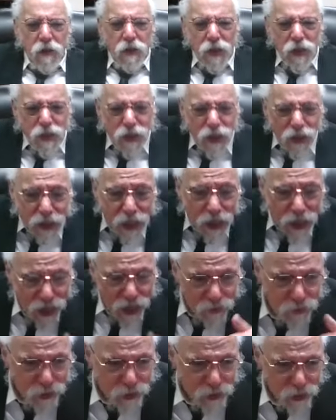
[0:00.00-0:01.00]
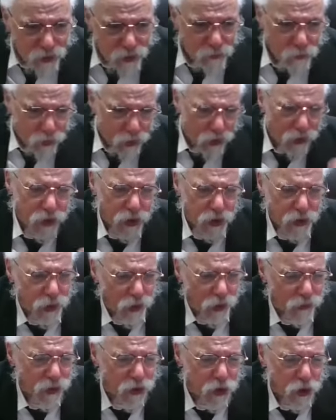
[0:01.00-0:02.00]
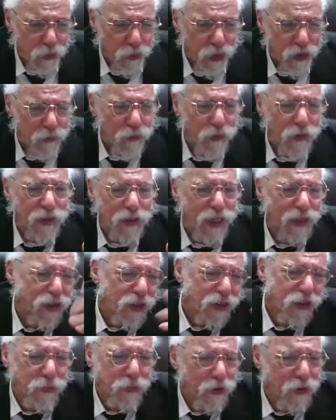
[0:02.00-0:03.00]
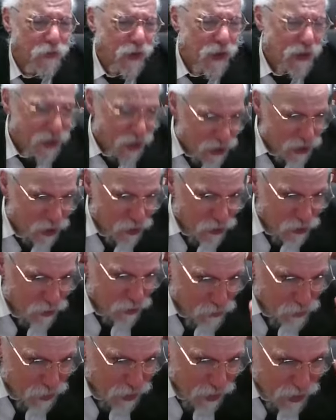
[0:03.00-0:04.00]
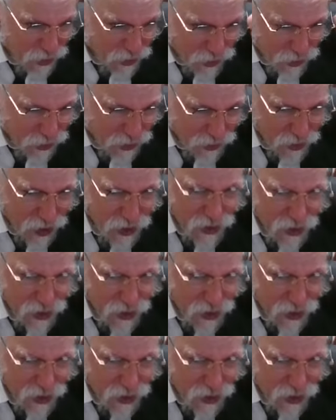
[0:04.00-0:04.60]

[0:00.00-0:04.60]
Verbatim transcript: Since it can be done more and you don't, the shmir well, that's just shmir Well, it could be, it, it